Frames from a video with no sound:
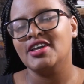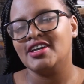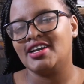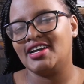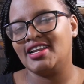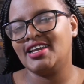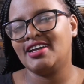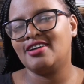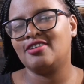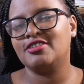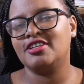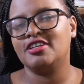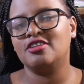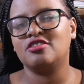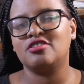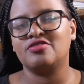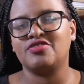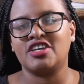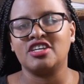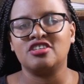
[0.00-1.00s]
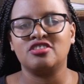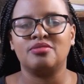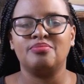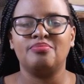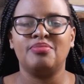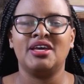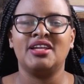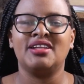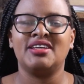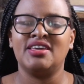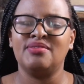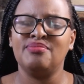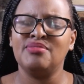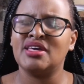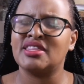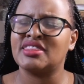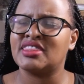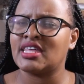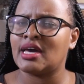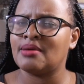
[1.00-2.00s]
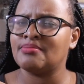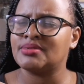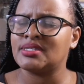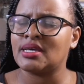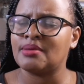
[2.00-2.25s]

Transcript: click on the notification bell, give me a thumbs